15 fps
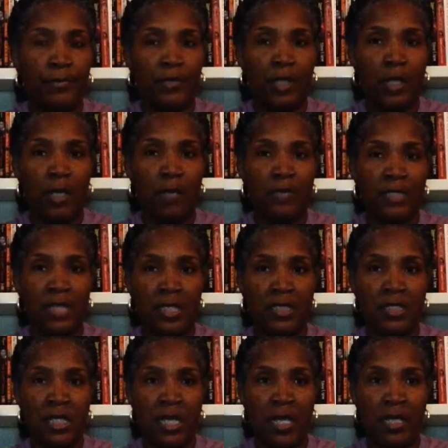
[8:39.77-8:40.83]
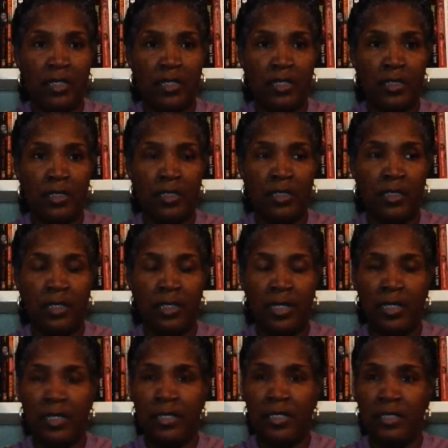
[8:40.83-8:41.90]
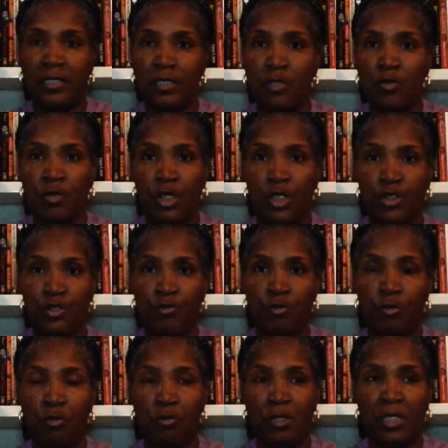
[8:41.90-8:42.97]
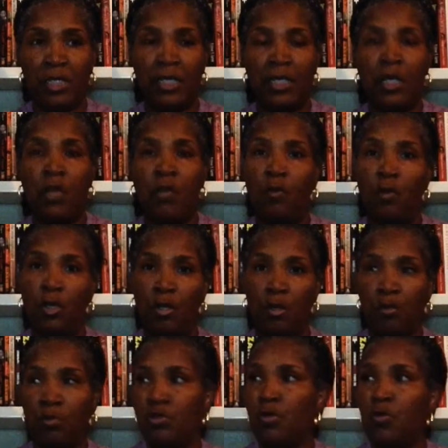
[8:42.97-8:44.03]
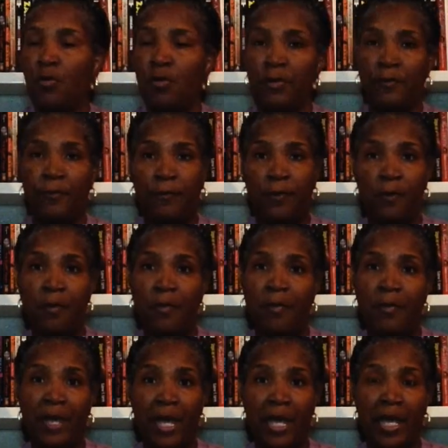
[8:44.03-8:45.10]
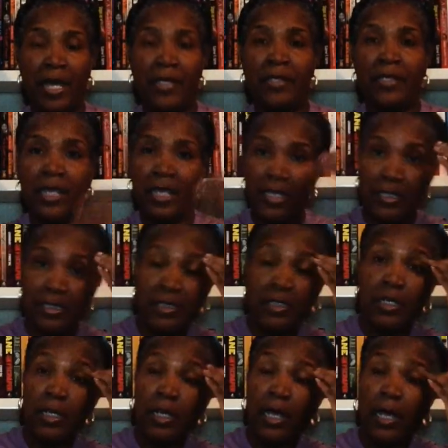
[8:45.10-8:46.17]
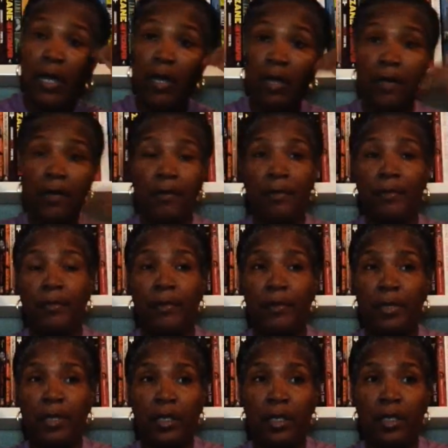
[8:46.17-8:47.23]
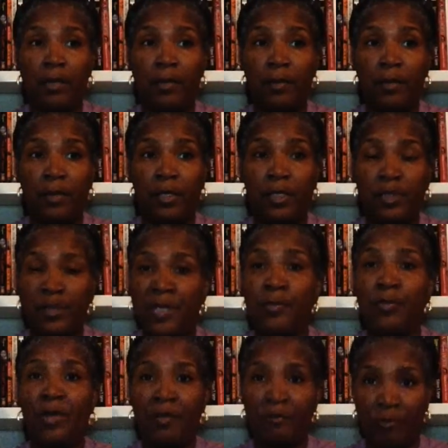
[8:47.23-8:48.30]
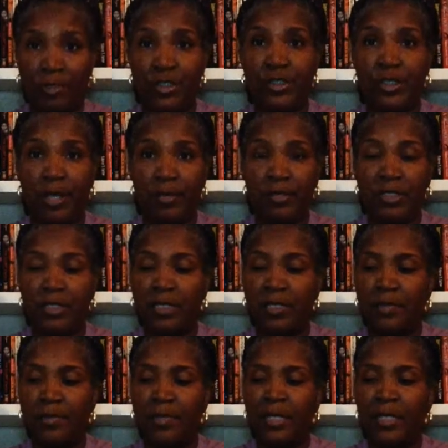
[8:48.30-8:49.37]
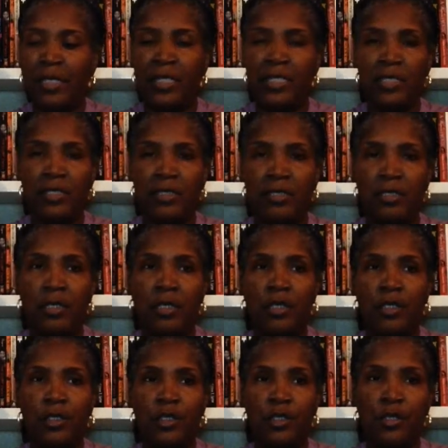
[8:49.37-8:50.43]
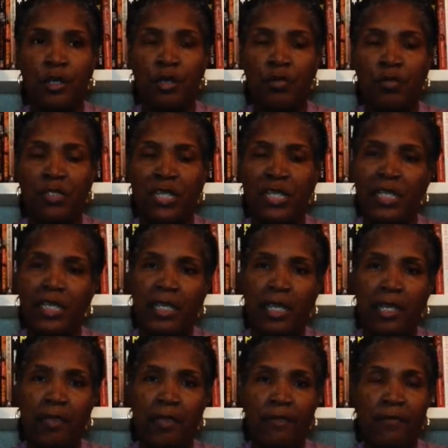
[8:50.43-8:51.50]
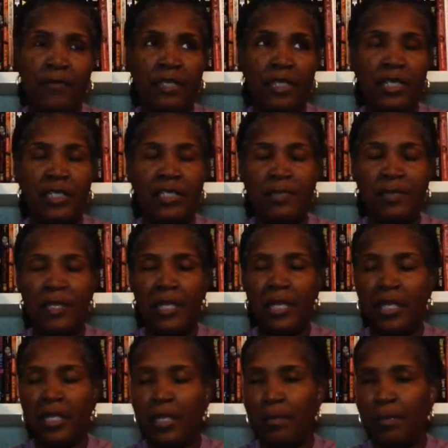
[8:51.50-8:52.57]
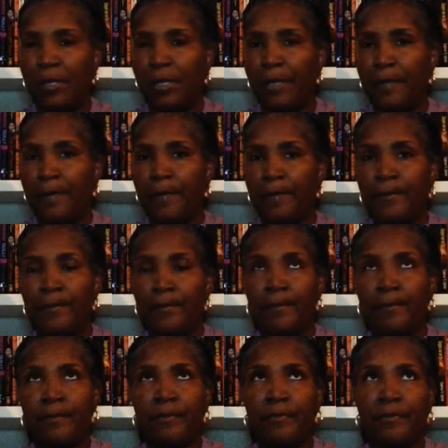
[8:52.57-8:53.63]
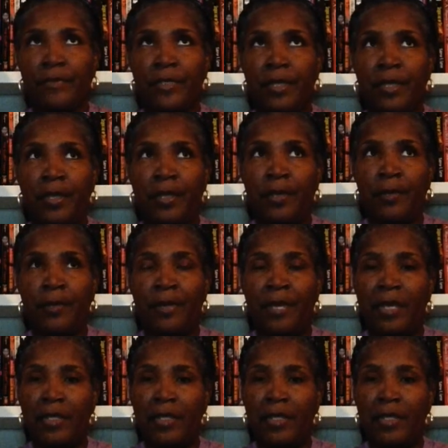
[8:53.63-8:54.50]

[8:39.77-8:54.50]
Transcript: um, Santiaga is still controlling what goes on from behind gates. Um, he his people have reached out to him and he's you know, taking care of things. But anyway, um,